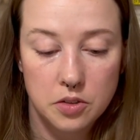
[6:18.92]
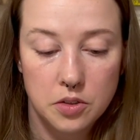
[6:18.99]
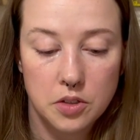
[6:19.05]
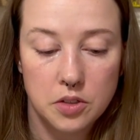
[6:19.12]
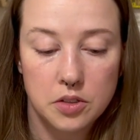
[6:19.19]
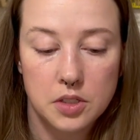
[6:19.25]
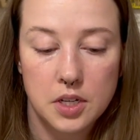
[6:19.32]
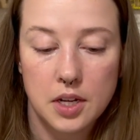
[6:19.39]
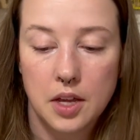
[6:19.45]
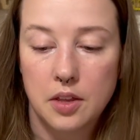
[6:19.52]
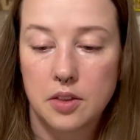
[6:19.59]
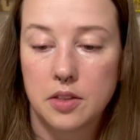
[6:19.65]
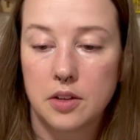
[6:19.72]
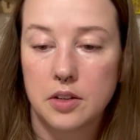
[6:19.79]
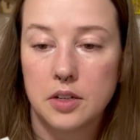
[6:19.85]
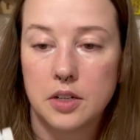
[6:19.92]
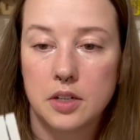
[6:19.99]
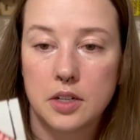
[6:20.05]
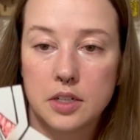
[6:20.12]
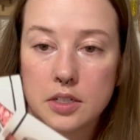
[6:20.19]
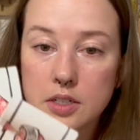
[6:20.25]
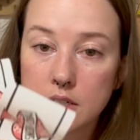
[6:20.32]
yarns together.
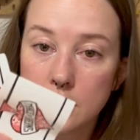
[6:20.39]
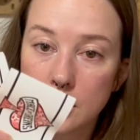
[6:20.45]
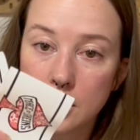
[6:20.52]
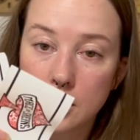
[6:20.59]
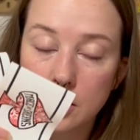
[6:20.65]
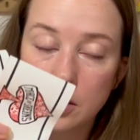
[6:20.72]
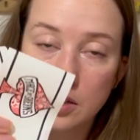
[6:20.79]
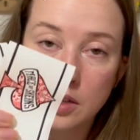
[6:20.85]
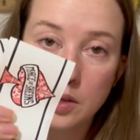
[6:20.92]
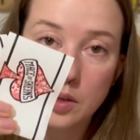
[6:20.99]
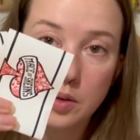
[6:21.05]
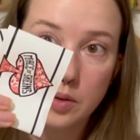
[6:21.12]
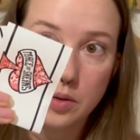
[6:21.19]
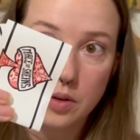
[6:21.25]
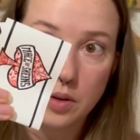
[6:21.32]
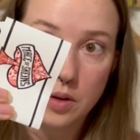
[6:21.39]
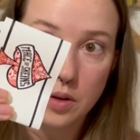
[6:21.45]
It's knit in,